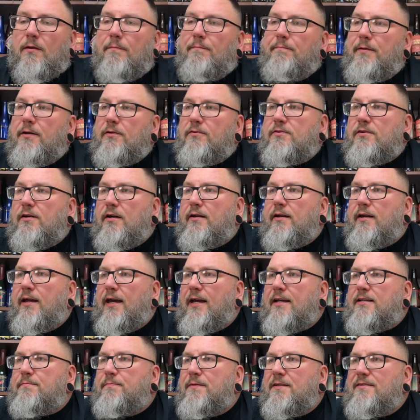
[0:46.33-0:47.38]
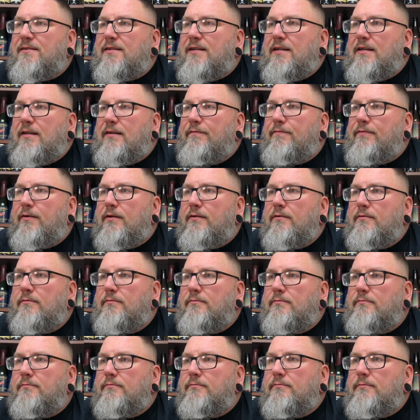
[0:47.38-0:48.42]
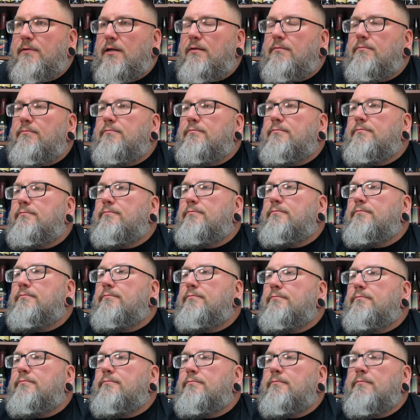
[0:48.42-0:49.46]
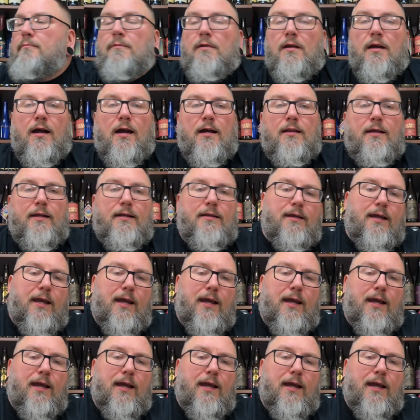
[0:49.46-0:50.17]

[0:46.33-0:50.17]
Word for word: beers on Xmas Eve. Yeah, I like the